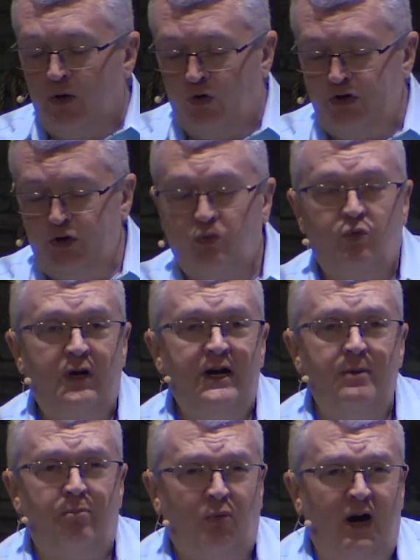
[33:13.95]
When you read
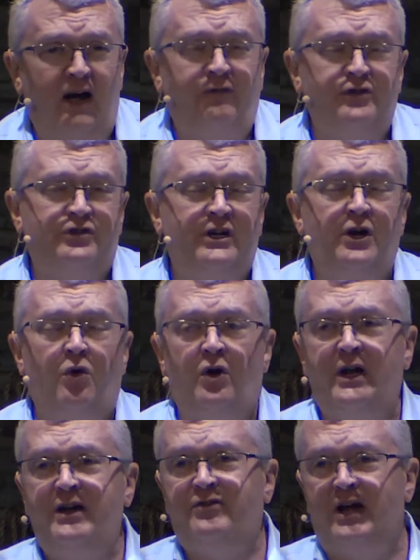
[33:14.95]
in prophecy or
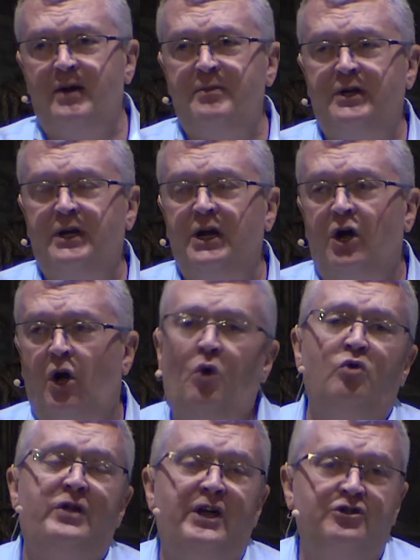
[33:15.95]
any time in the
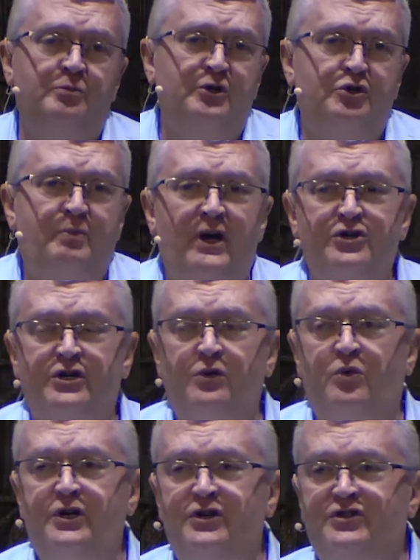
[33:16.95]
Old Testament, especially
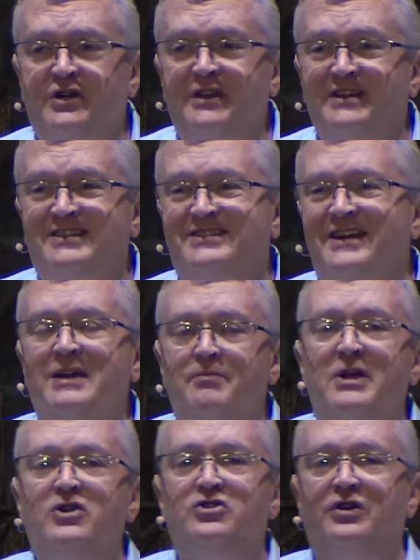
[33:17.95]
when you see the sea
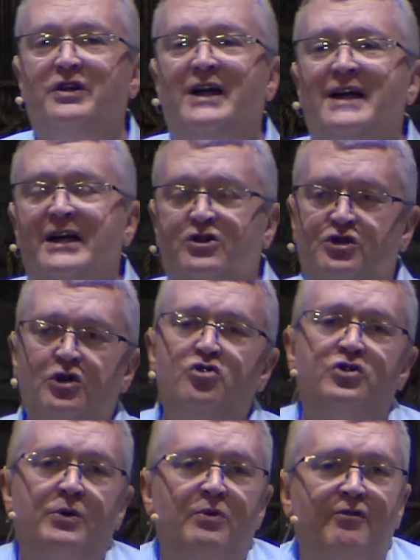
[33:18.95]
mentioned, it's
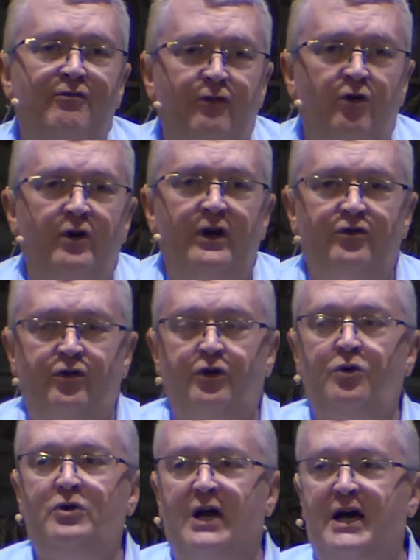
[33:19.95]
usually referring
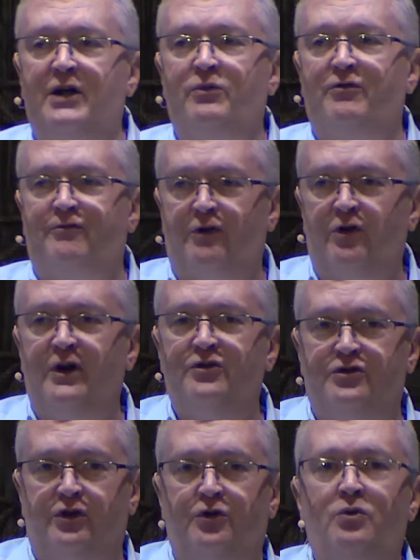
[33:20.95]
to God, referring
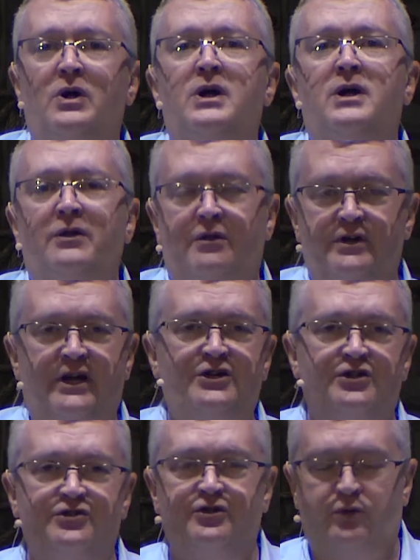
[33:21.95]
to the
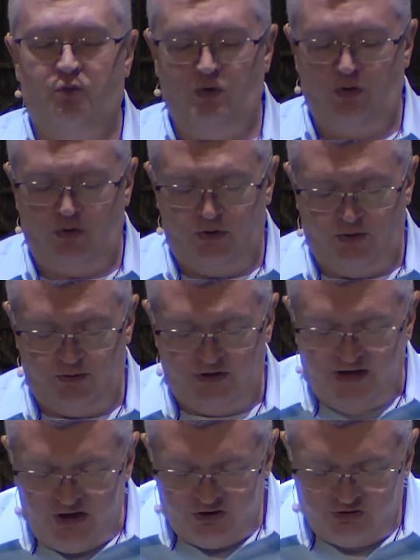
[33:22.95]
nations of the world,
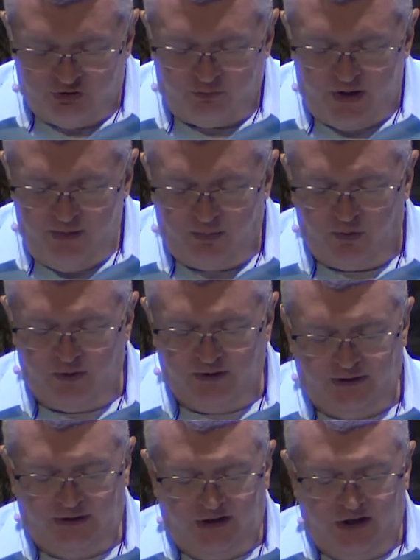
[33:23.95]
the nations of people.
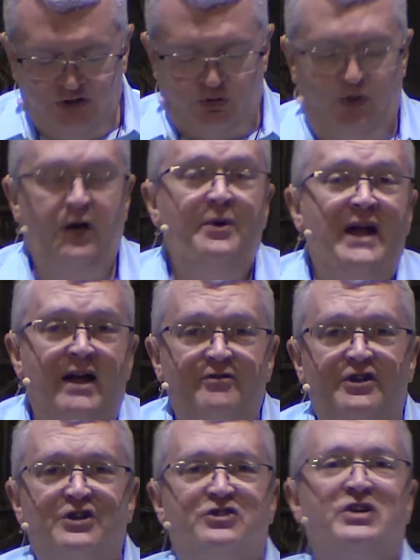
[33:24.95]
So here we have
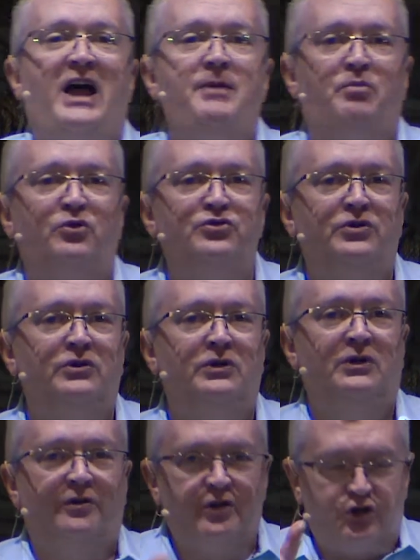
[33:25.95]
the disciples,
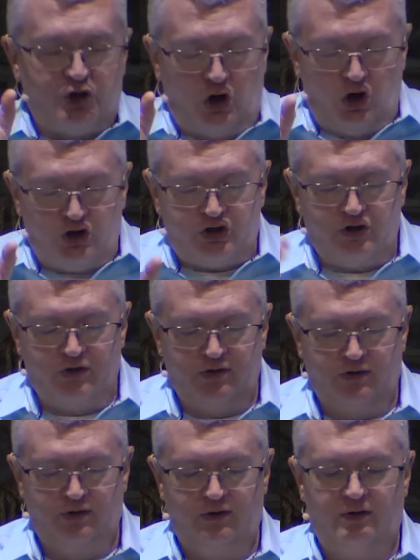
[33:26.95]
the church,
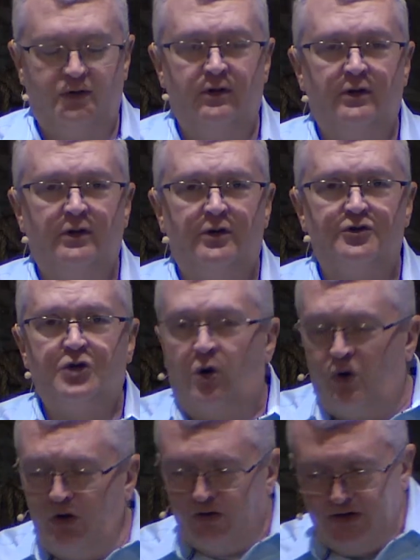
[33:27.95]

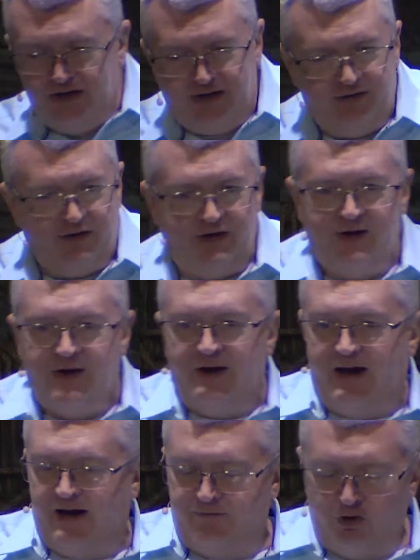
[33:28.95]
toiling in the
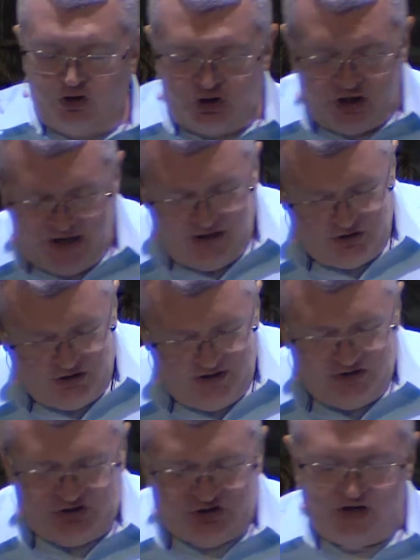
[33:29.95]

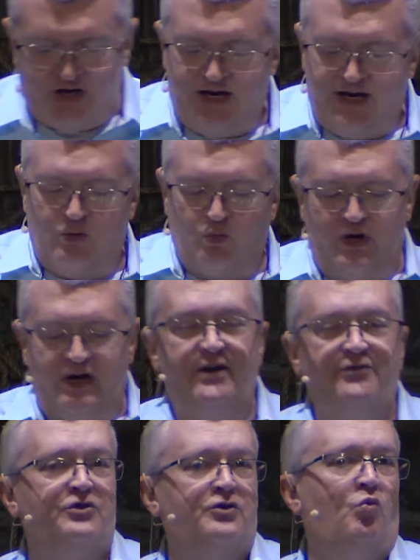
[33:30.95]
ever-changing sea and
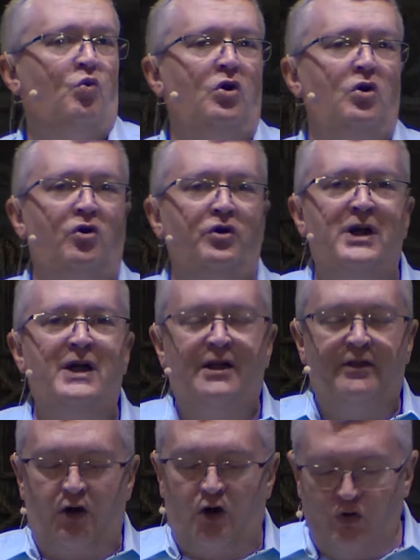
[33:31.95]
waves of the world.
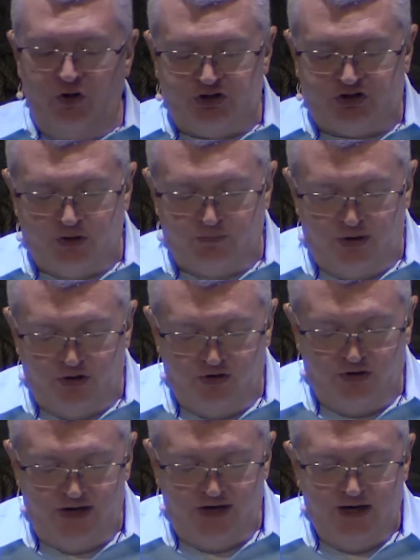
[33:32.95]
Their only
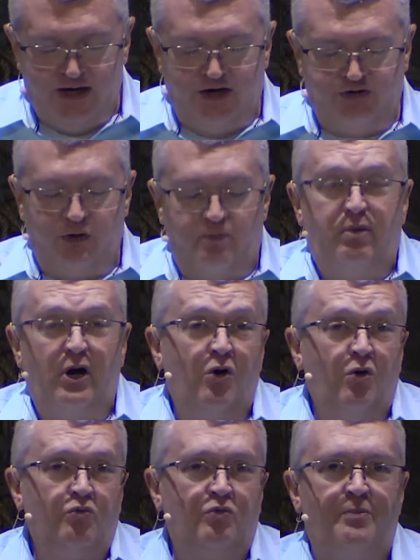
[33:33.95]
stability is the
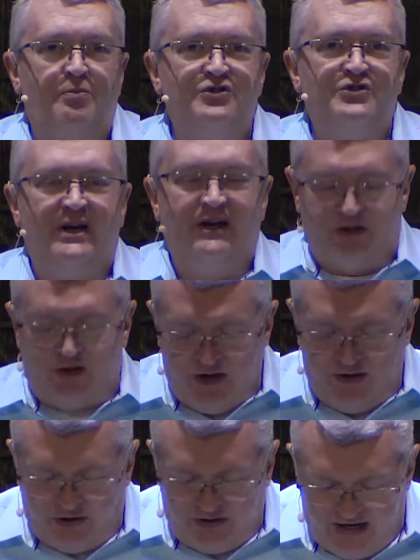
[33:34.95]
boat representing
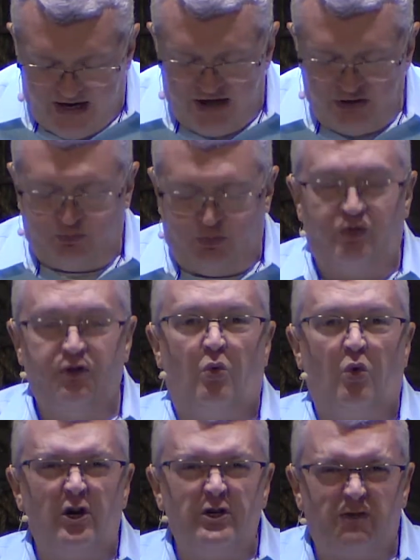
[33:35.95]
the gospel, the
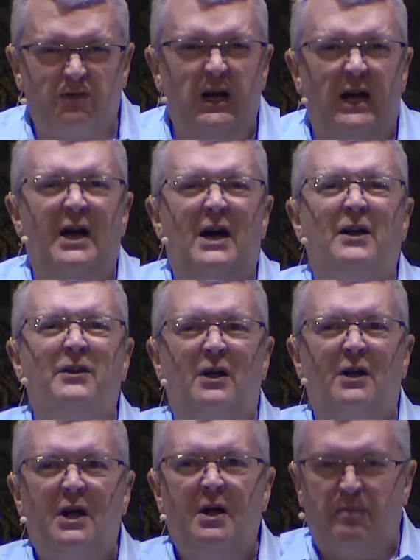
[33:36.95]
words of God,
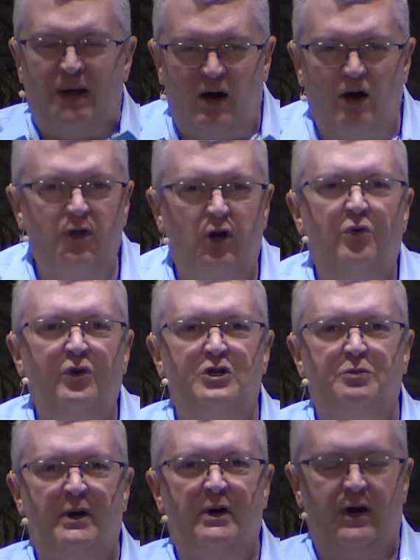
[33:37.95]
the power of the Holy
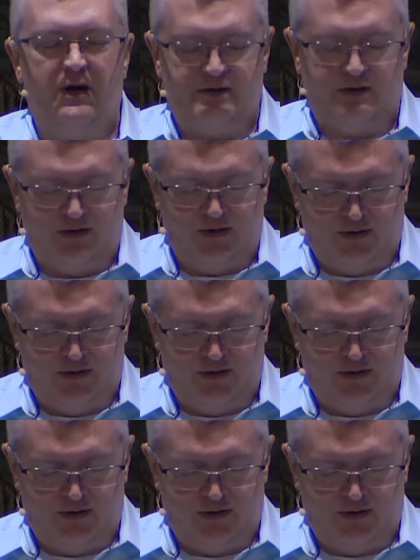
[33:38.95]
Spirit.